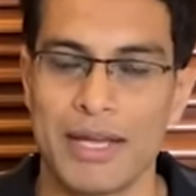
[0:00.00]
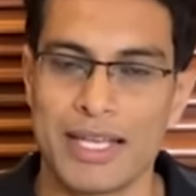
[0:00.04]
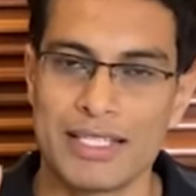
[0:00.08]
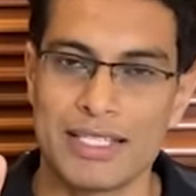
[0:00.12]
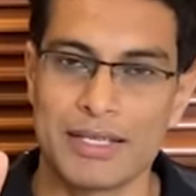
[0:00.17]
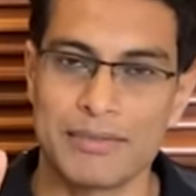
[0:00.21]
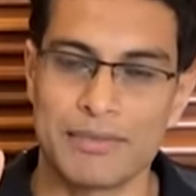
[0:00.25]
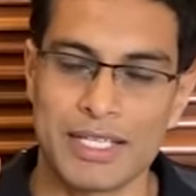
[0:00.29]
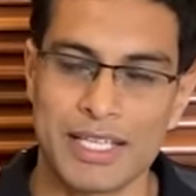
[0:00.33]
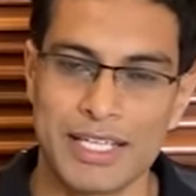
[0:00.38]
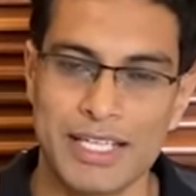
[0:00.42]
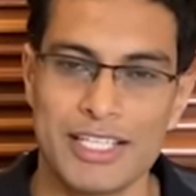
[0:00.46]
and
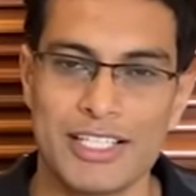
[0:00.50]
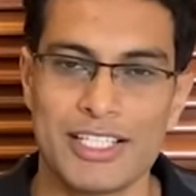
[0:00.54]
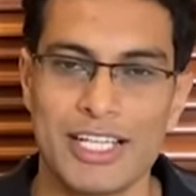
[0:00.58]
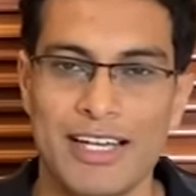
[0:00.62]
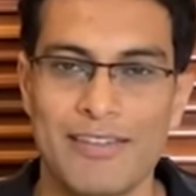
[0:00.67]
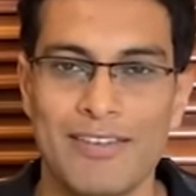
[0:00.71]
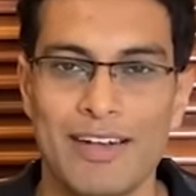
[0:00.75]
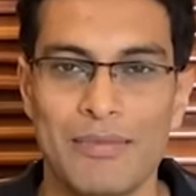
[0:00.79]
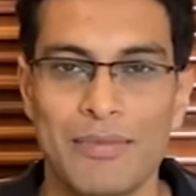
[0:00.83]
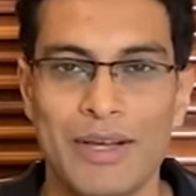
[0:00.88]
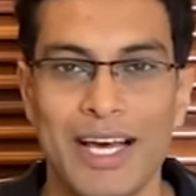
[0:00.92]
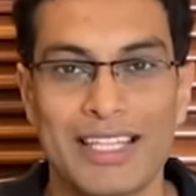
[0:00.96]
sabse niche
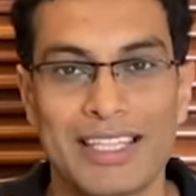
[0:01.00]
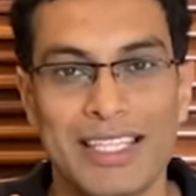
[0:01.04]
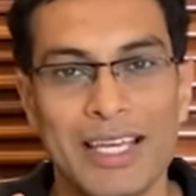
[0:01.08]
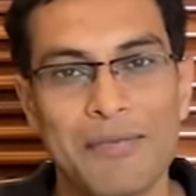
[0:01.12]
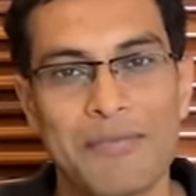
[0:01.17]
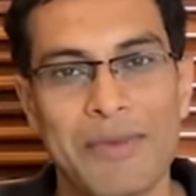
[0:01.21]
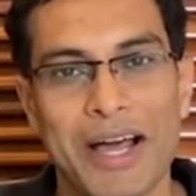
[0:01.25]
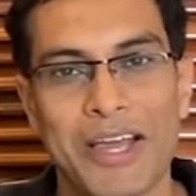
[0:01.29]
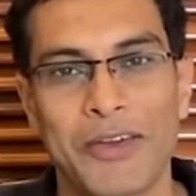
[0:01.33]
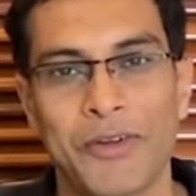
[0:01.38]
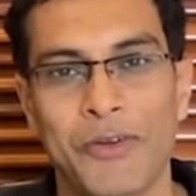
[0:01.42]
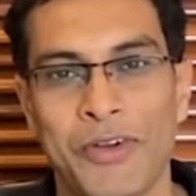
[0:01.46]
level pe aati hain
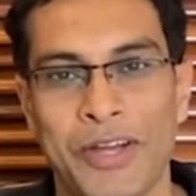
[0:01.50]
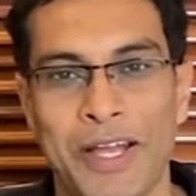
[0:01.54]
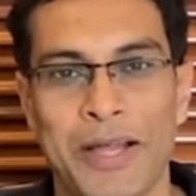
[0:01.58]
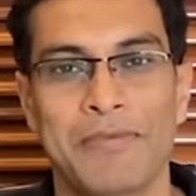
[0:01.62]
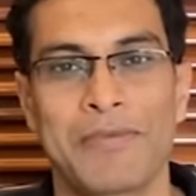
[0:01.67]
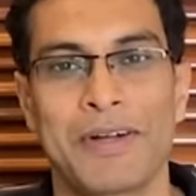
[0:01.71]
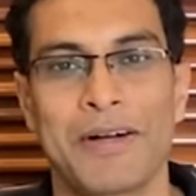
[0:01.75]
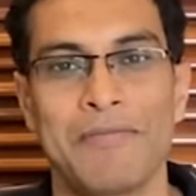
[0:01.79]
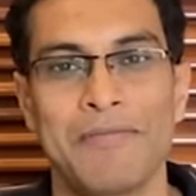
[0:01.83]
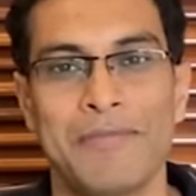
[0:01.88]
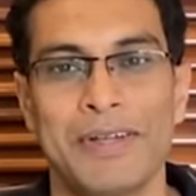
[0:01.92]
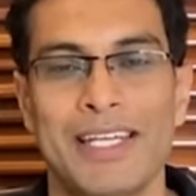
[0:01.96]
micro
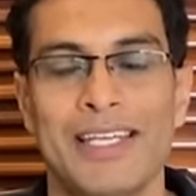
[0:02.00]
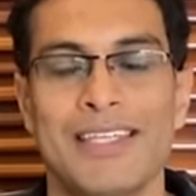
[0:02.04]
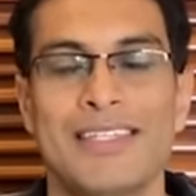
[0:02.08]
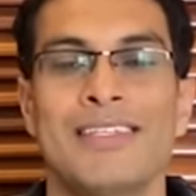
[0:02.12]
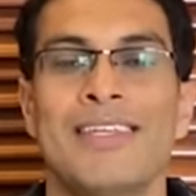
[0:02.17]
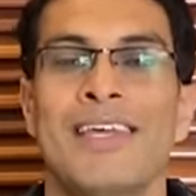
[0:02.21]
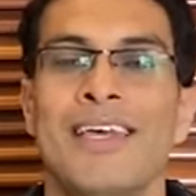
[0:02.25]
cap companies.